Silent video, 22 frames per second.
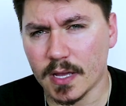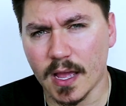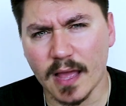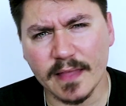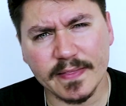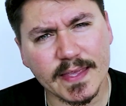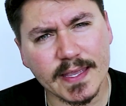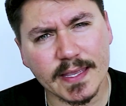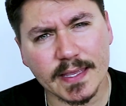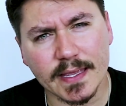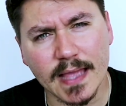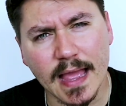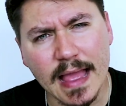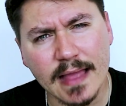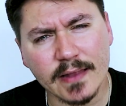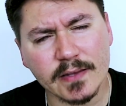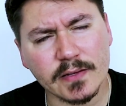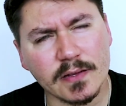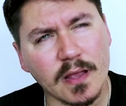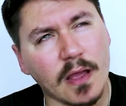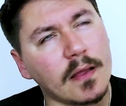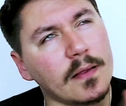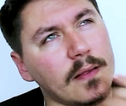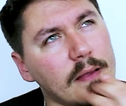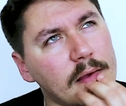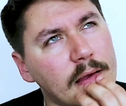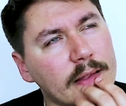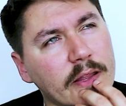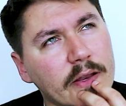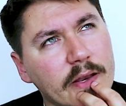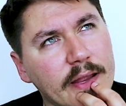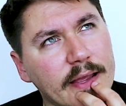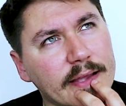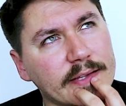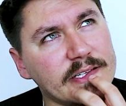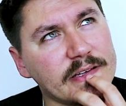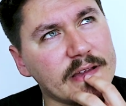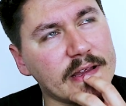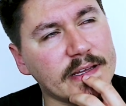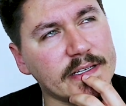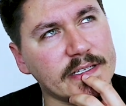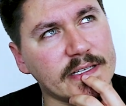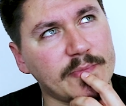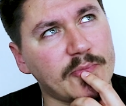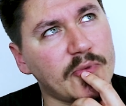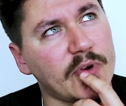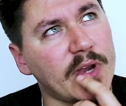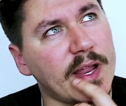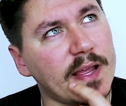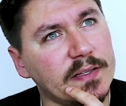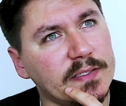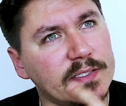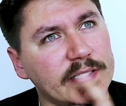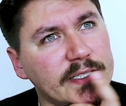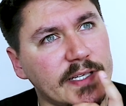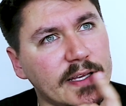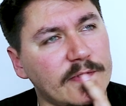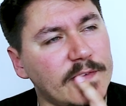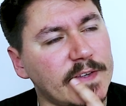I think I don't know how to actually pronounce it.